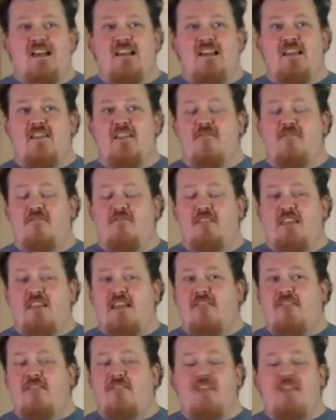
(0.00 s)
If
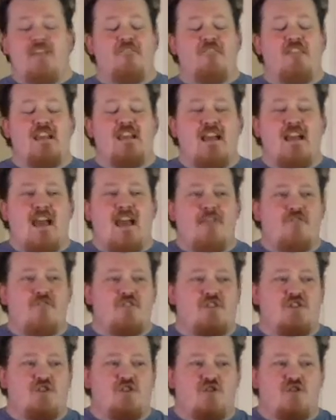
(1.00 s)
you have a
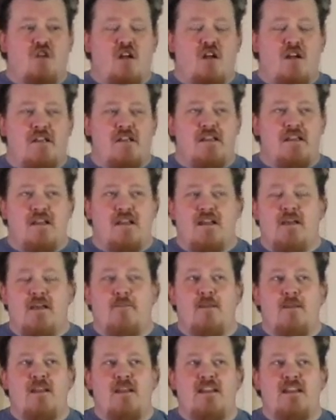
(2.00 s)
strong
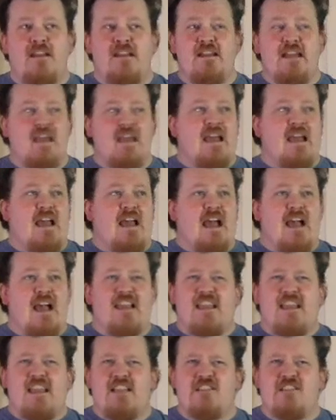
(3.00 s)
opinion
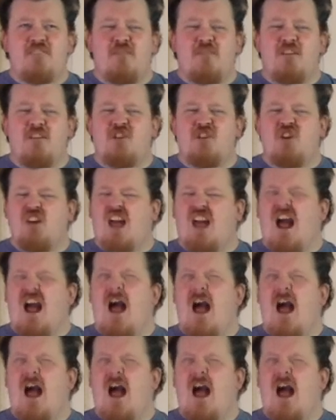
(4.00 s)
against mustard,